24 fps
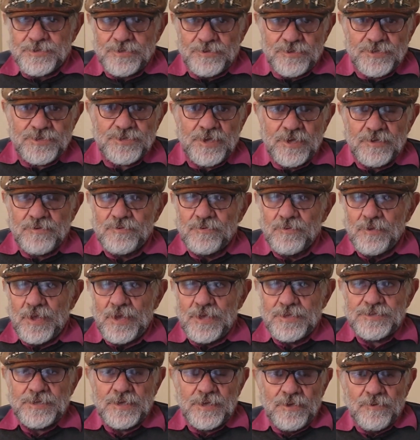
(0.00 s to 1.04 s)
Got to check all that.
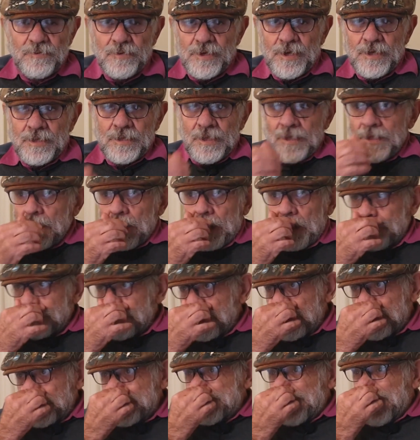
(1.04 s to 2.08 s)
I'll tell you what, I'm
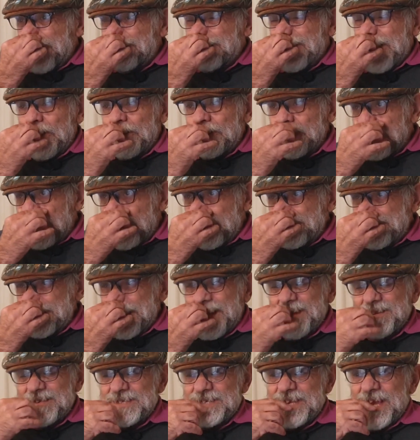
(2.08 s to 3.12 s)
going to go
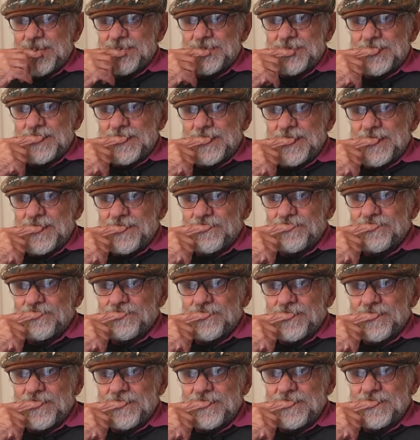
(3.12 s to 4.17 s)
down
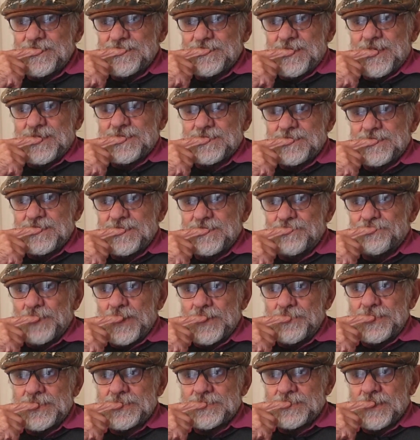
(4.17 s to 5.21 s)
Friday, Saturday,
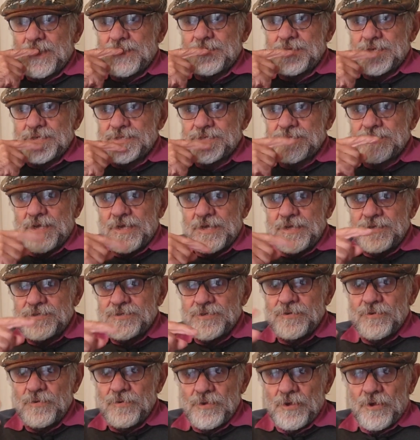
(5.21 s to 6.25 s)
maybe Sunday, stay
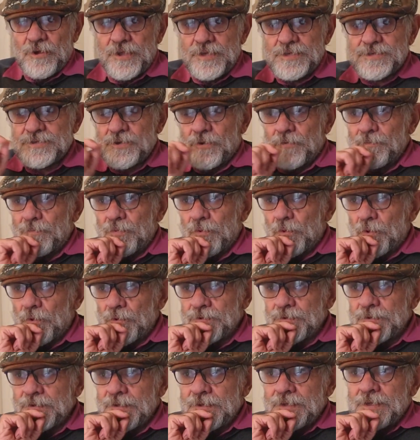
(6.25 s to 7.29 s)
2 nights on
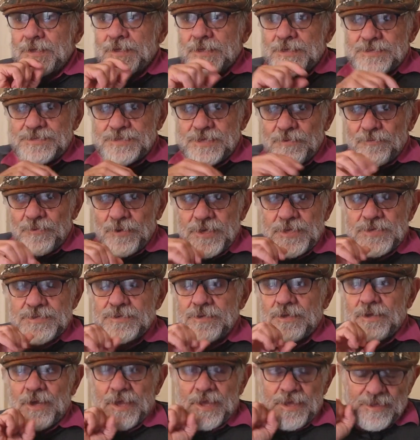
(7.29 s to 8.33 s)
board, see what it's
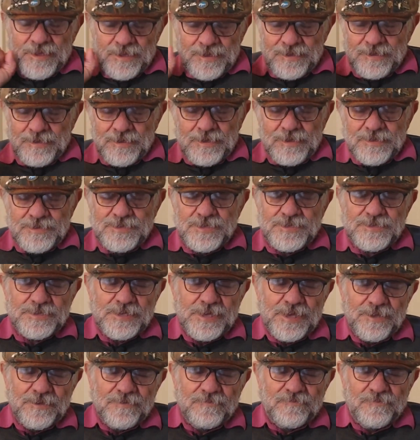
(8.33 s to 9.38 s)
like, just to
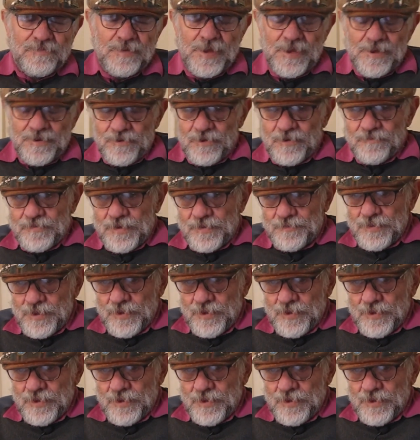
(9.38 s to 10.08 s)
get the feeling of it.